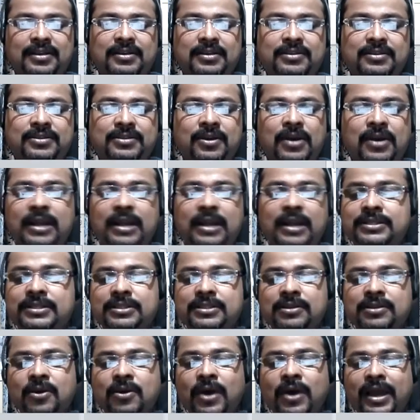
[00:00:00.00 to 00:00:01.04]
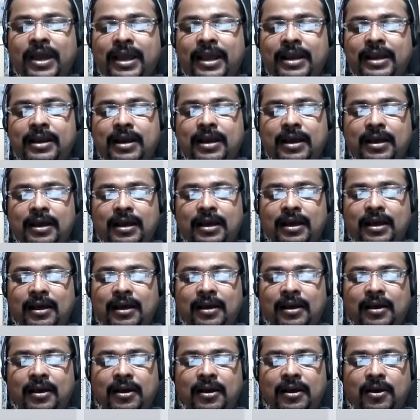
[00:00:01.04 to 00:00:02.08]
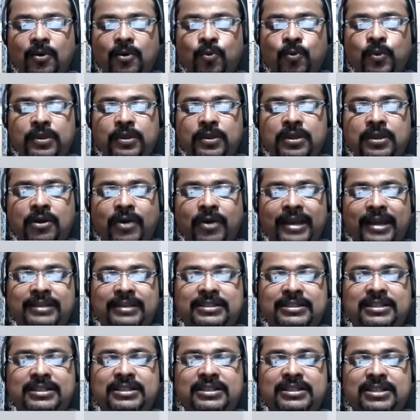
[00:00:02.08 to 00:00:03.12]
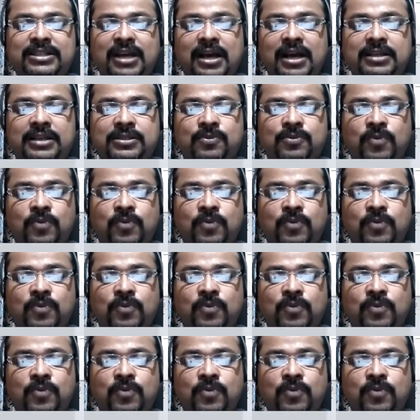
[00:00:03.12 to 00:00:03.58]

So let's go ahead with the writing task.